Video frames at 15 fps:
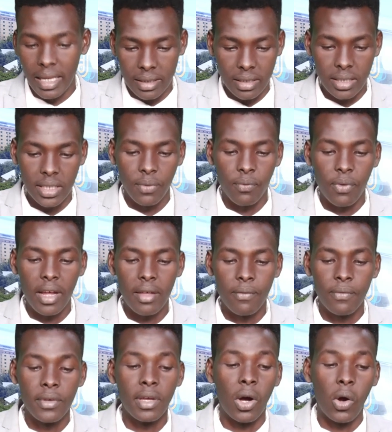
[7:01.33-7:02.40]
a
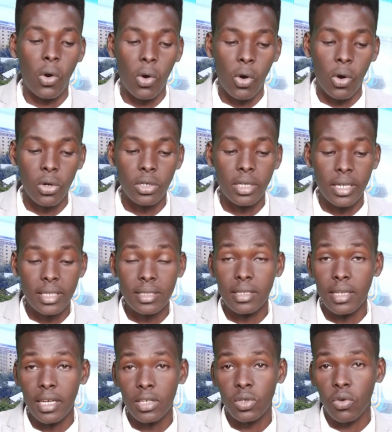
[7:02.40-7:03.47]
65-year-old
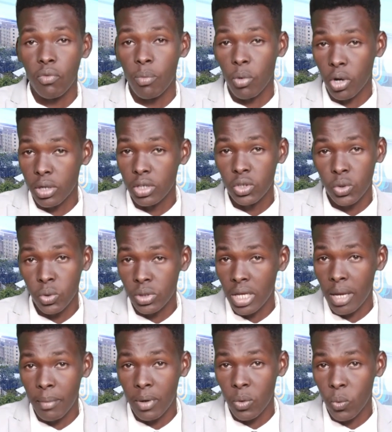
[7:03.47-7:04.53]
resident of Mogadishu's
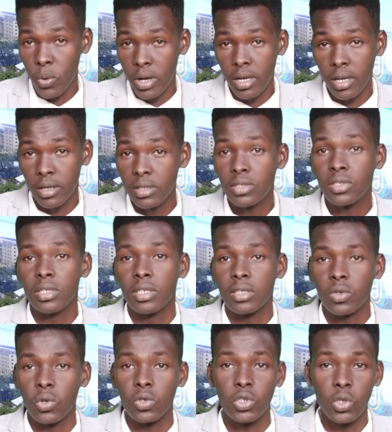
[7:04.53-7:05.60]
Hamarweyne
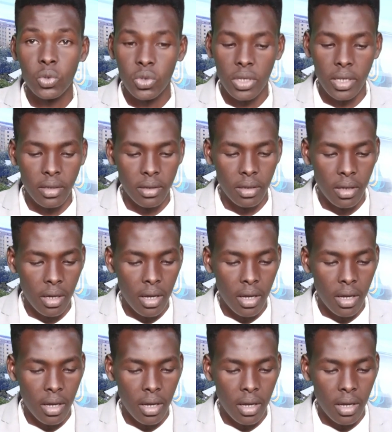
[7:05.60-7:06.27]
district, on Tuesday.